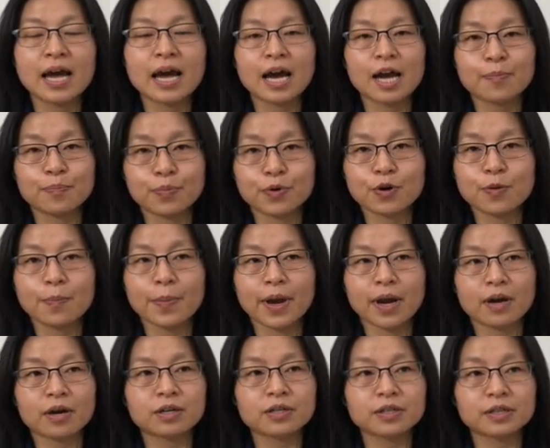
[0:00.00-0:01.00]
I
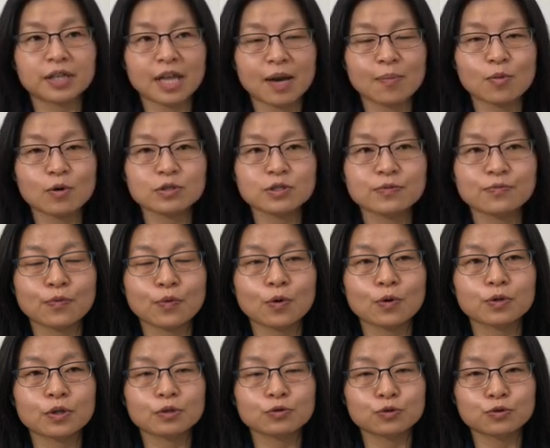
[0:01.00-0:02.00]
prepared demos for
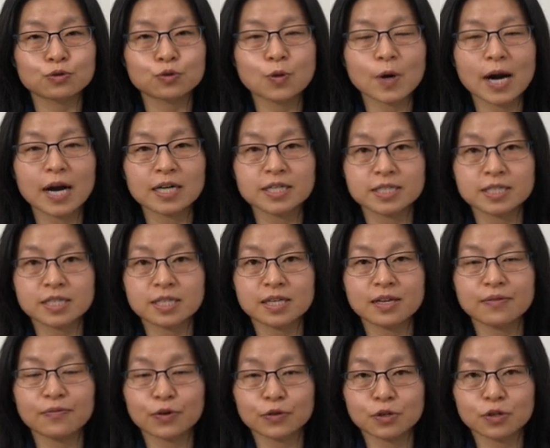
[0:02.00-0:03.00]
the two R C
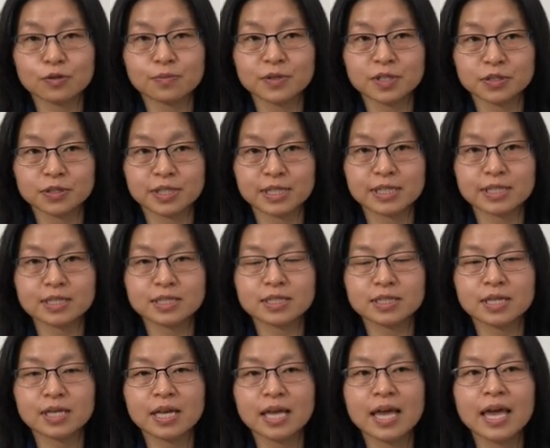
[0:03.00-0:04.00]
E vulnerabilities,
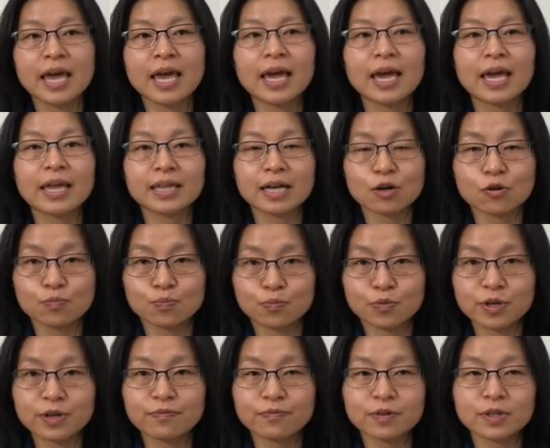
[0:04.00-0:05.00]
and I will
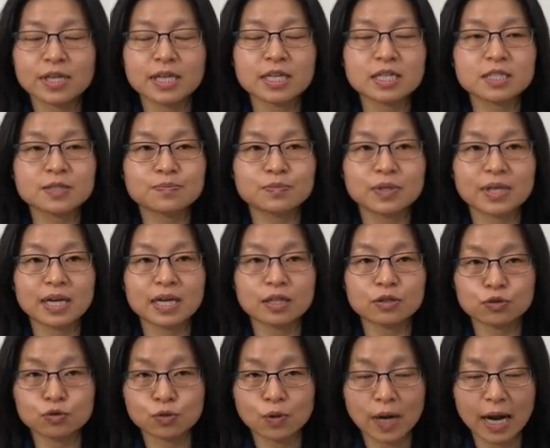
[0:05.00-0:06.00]
briefly explain
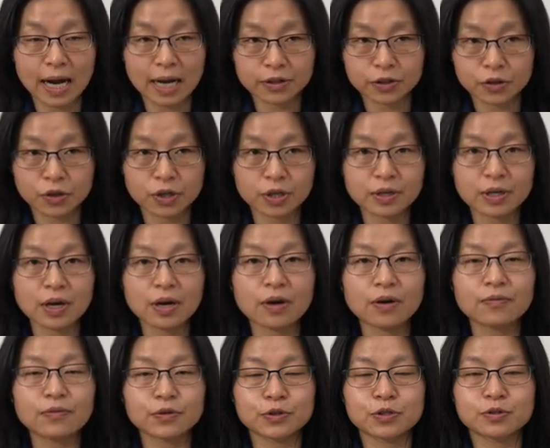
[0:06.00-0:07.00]
two other
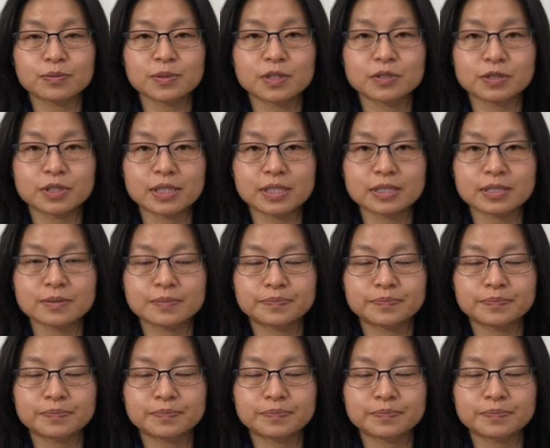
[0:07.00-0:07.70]
uh, vulnerabilities.